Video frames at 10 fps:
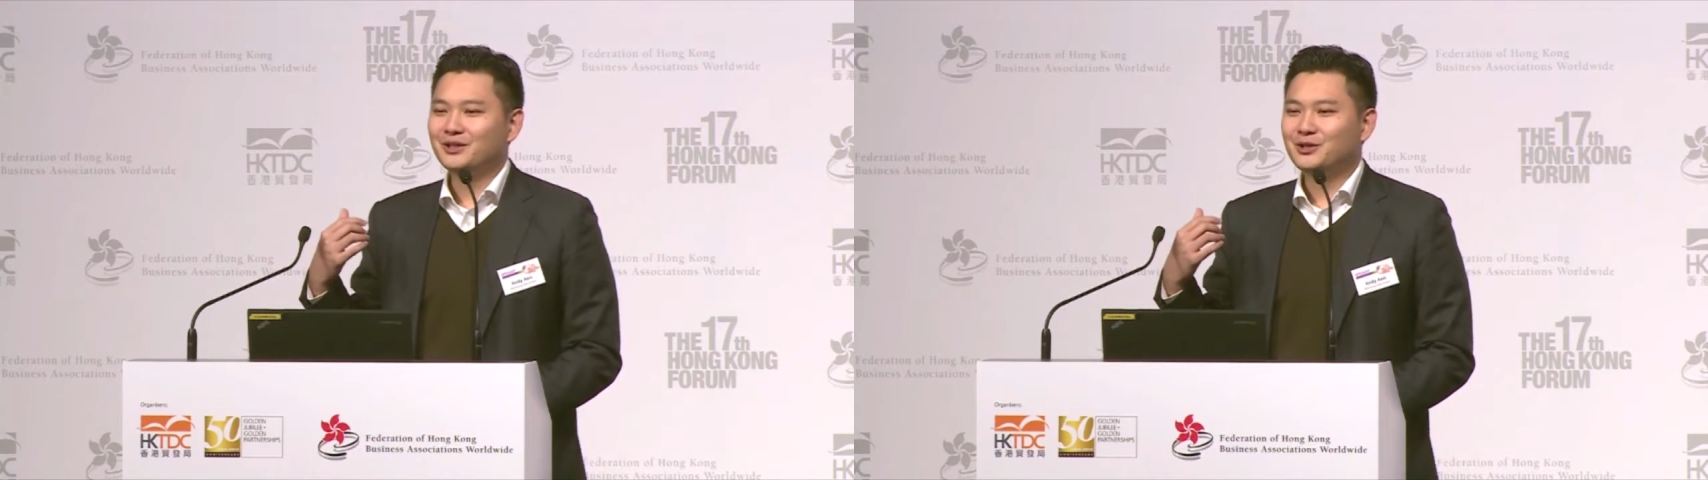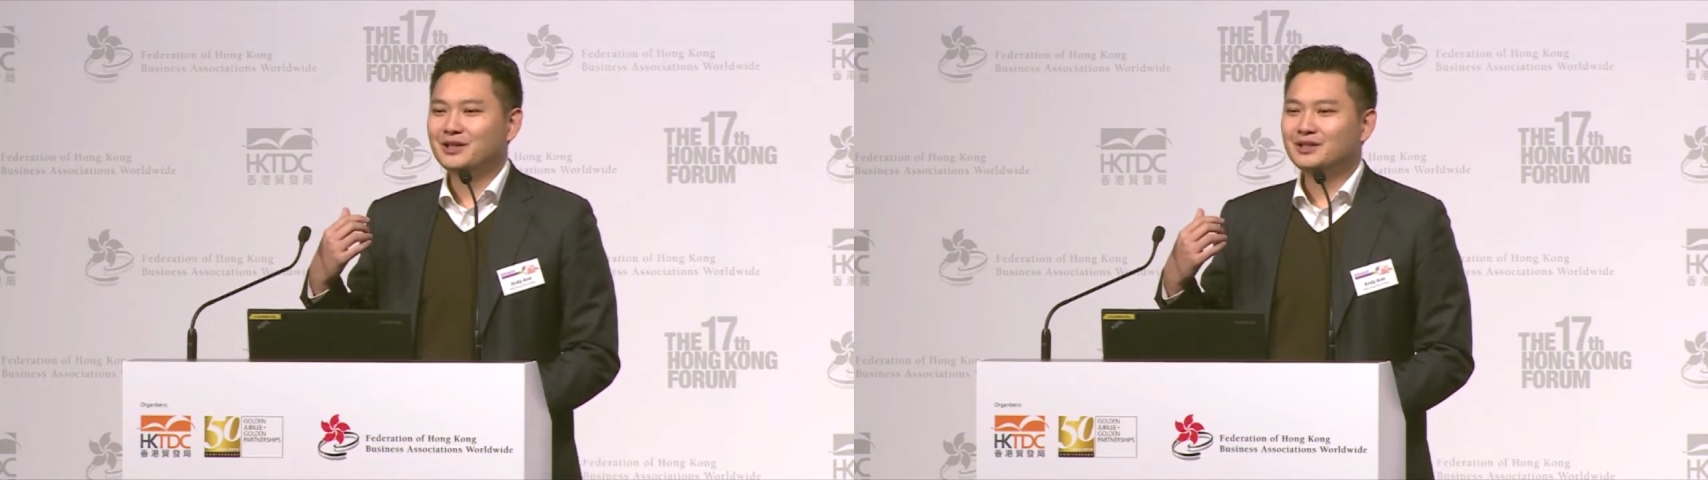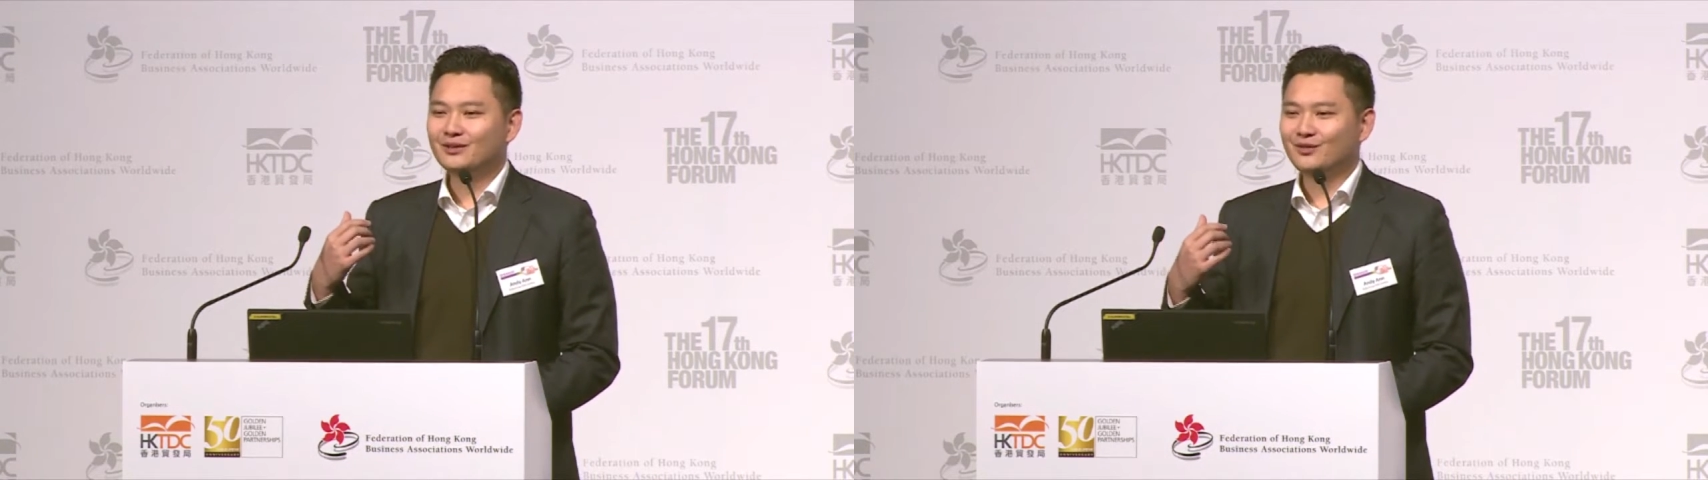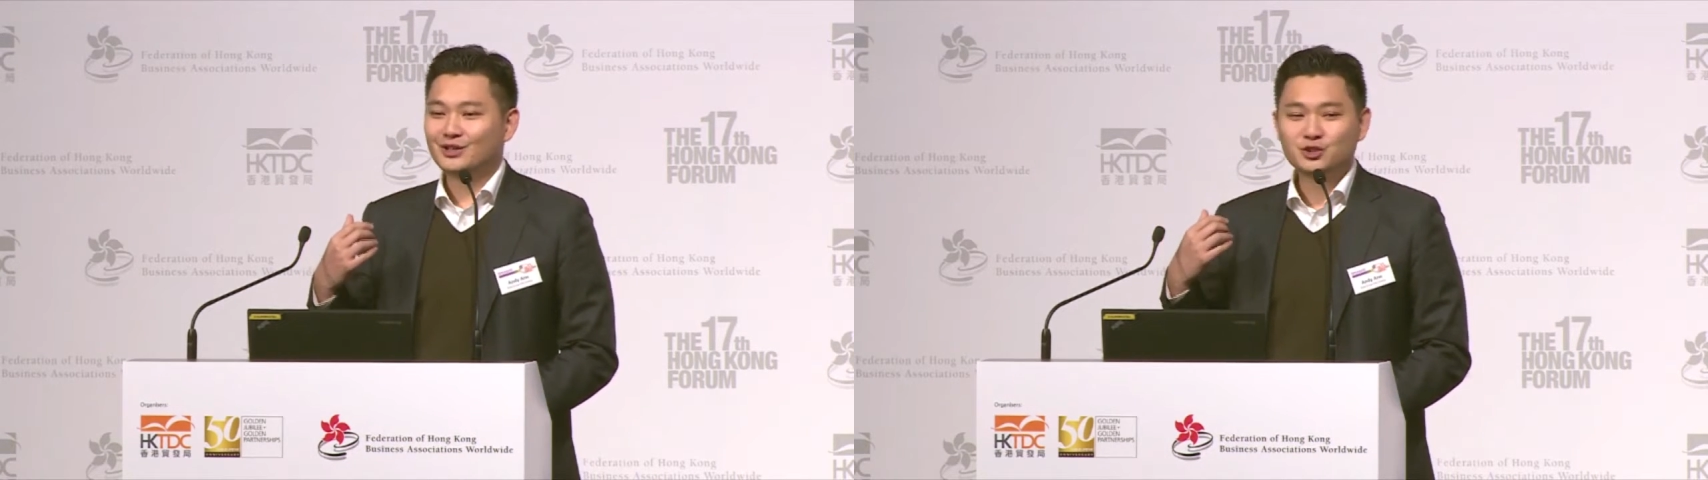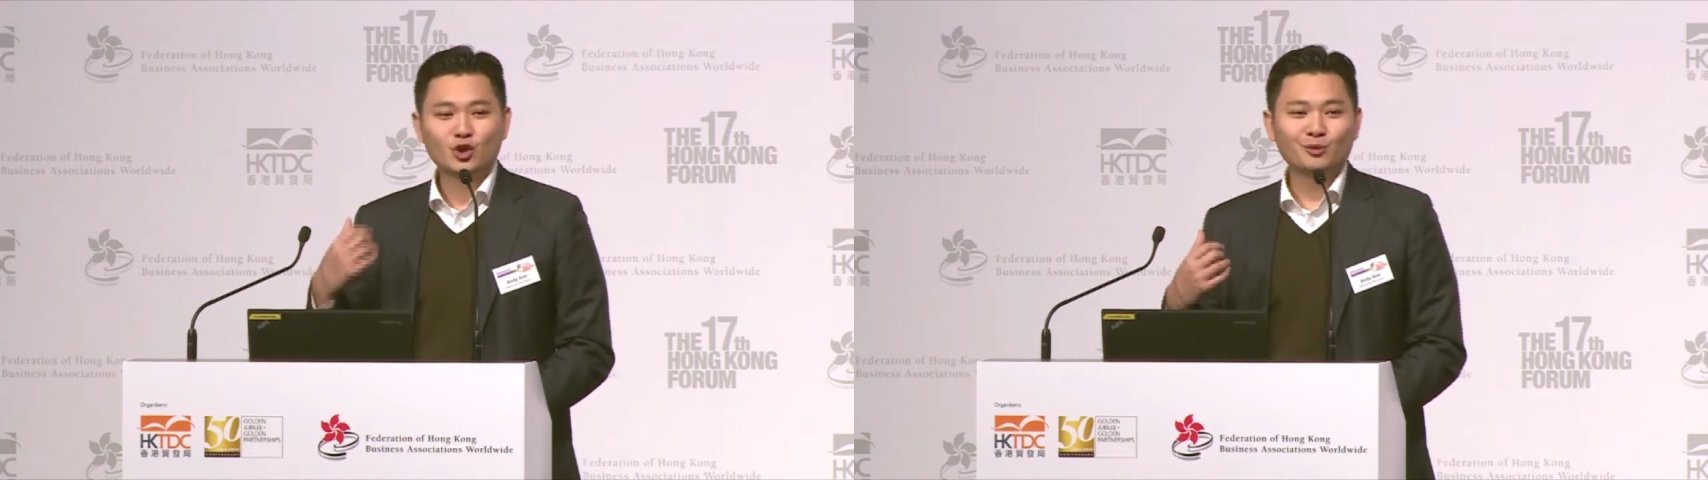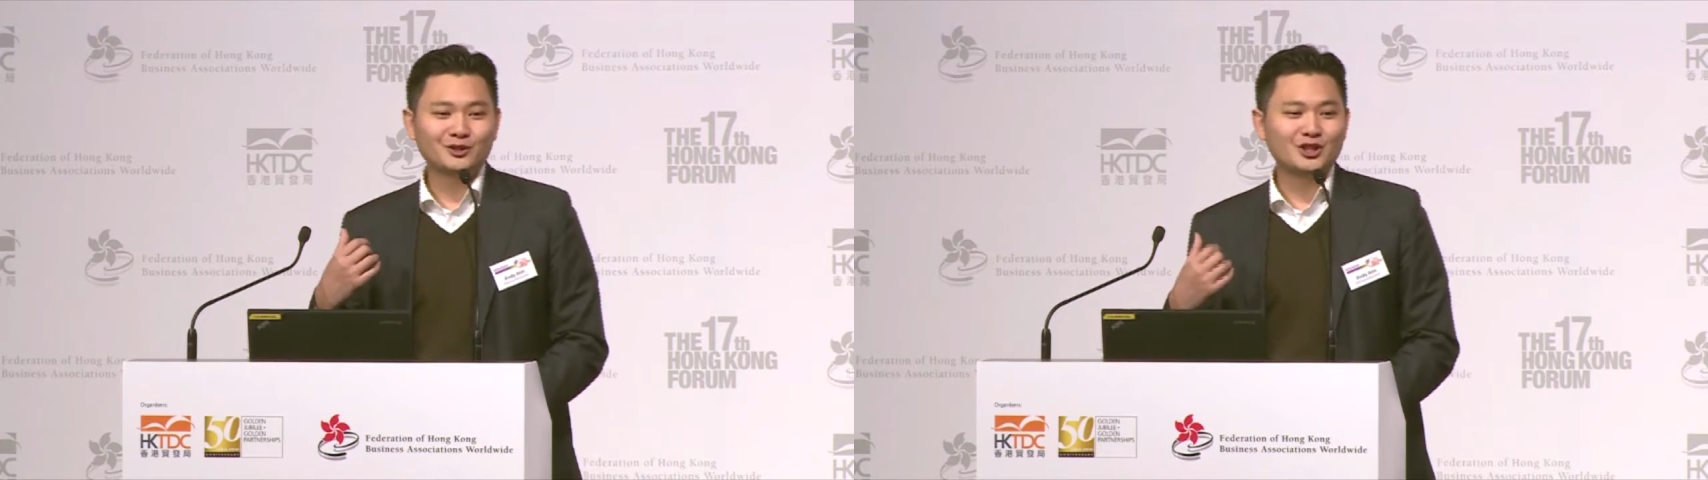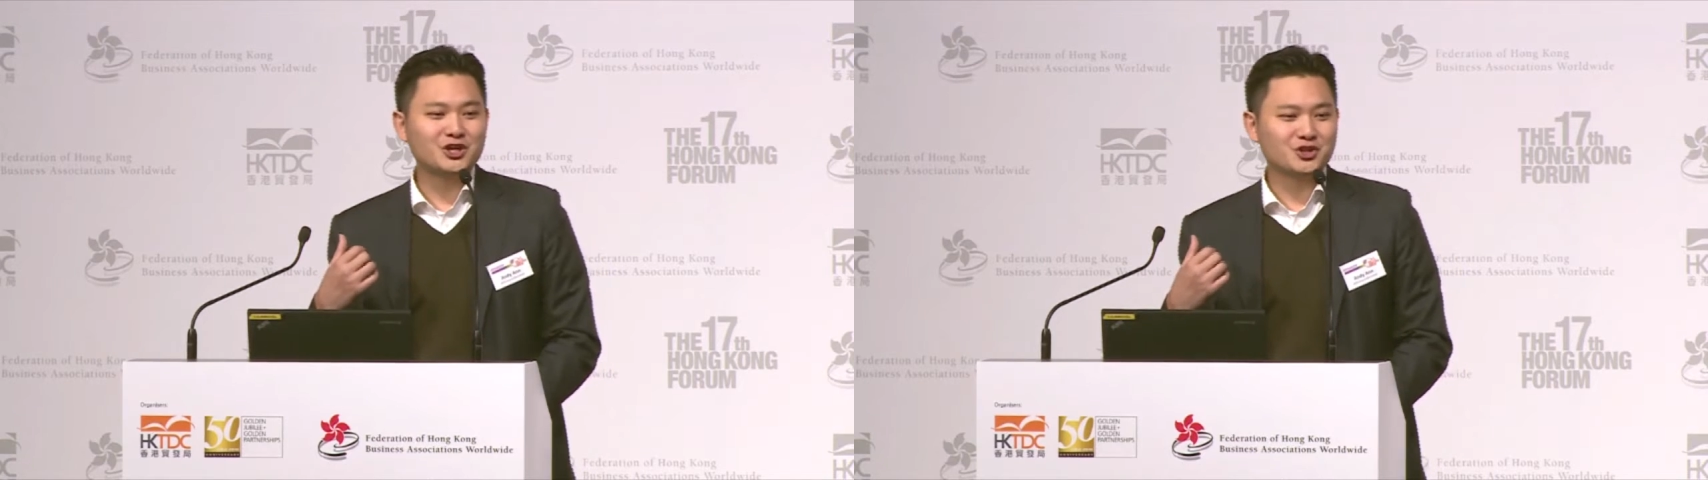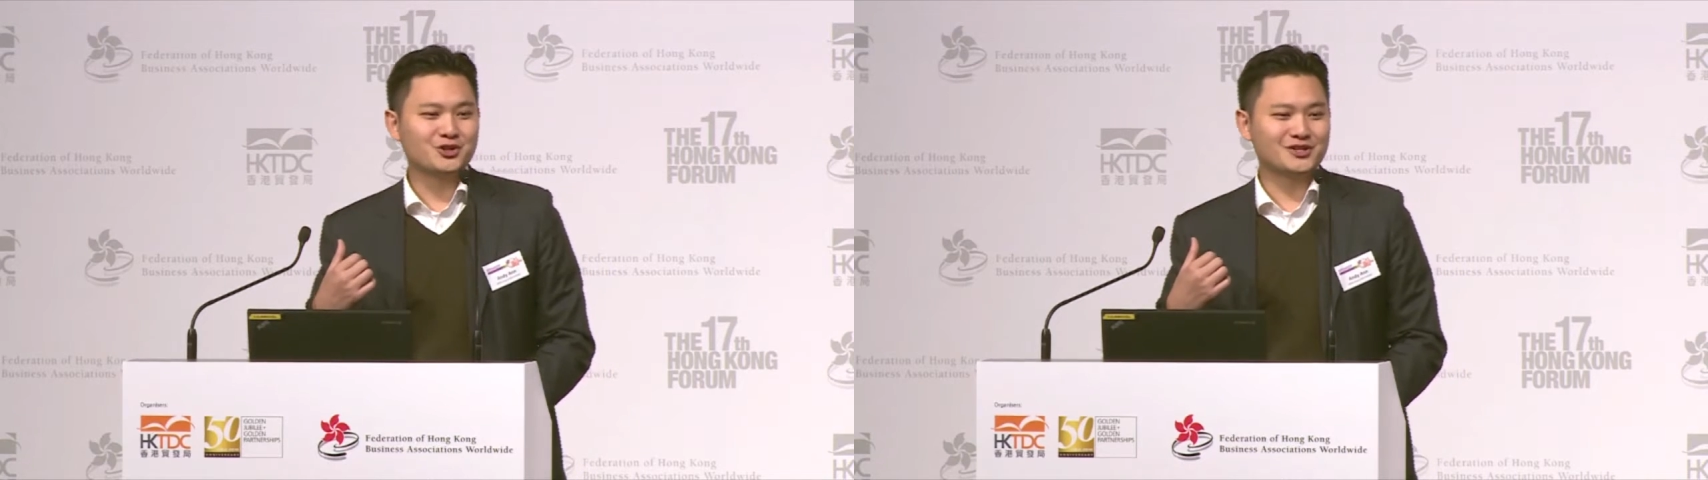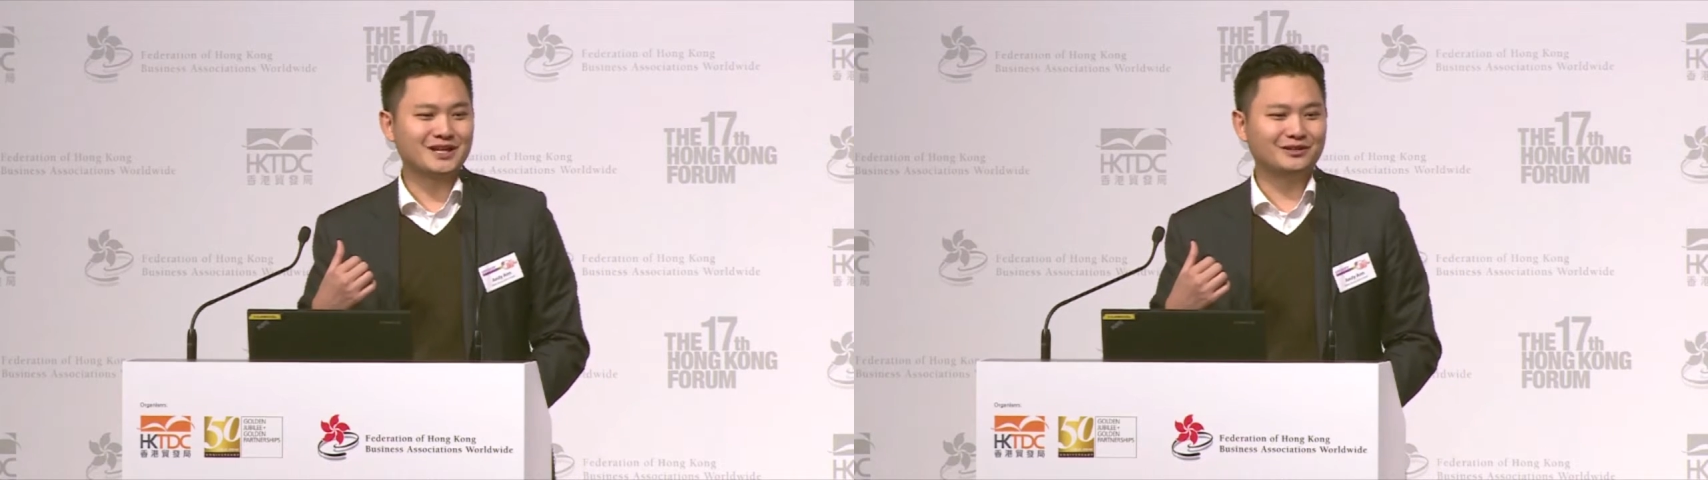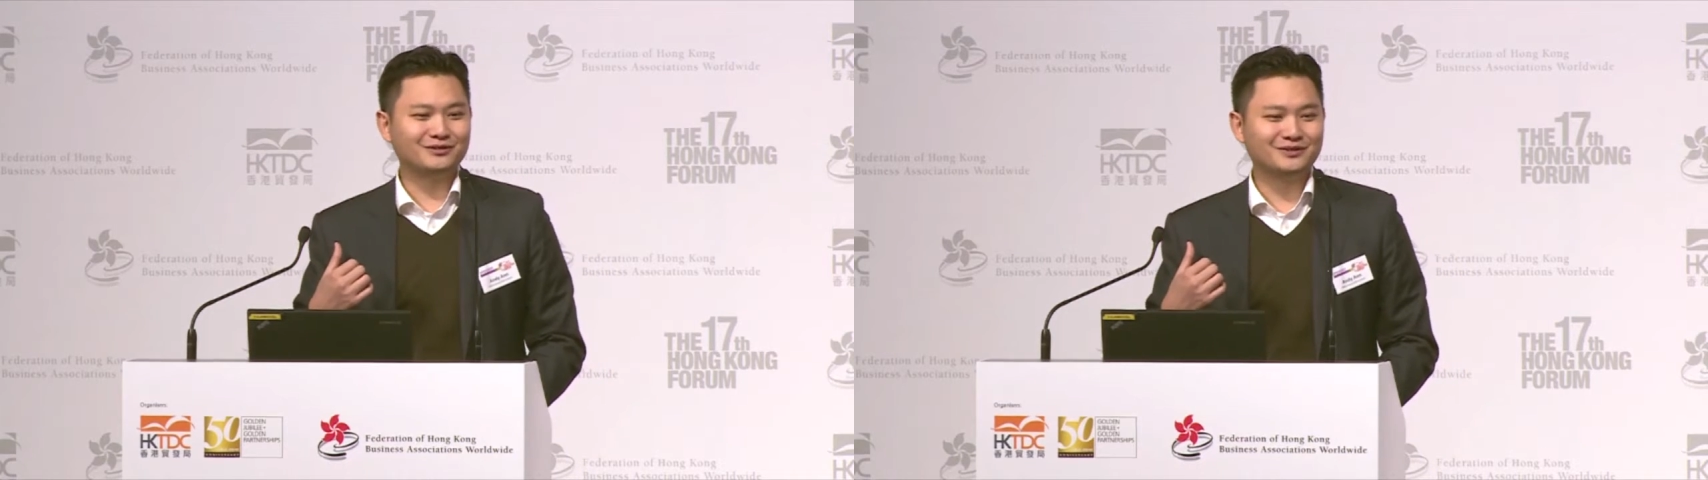you can give an interpretation
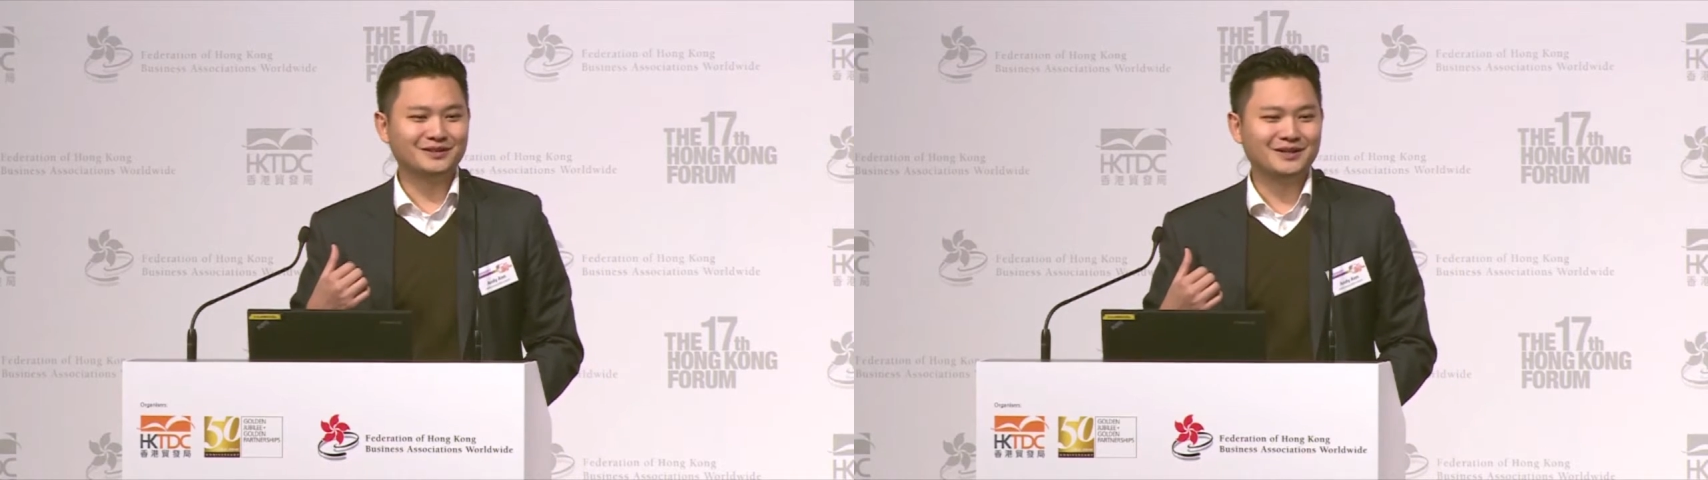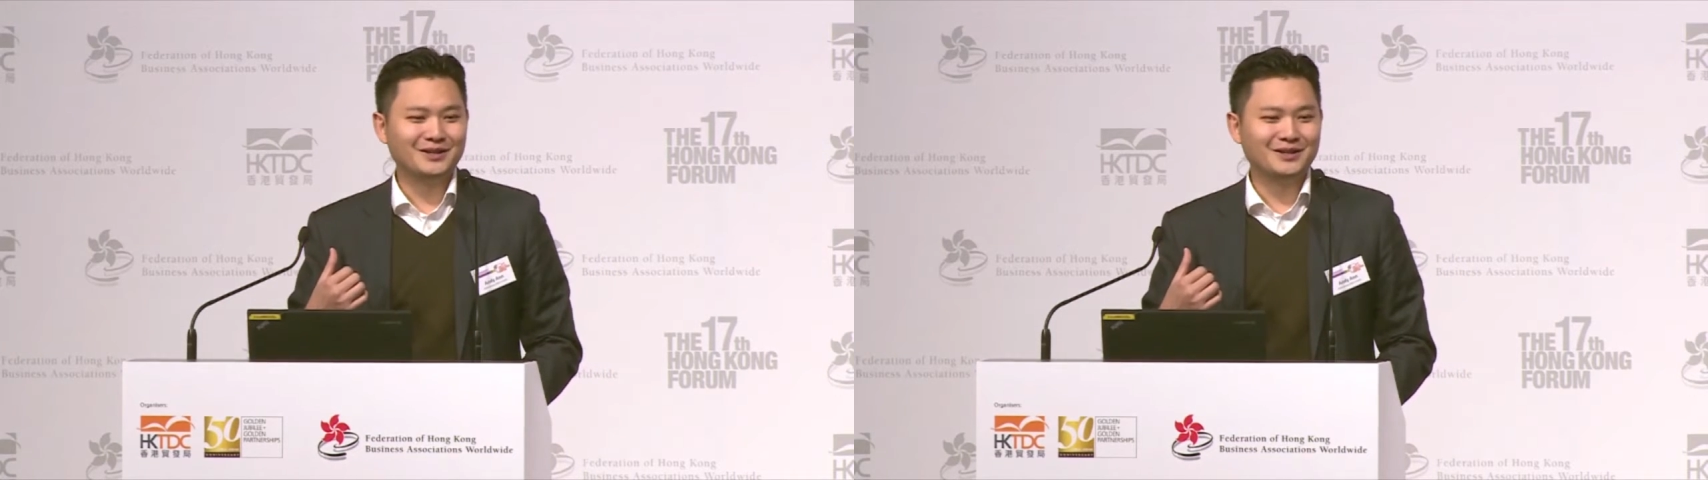yourself.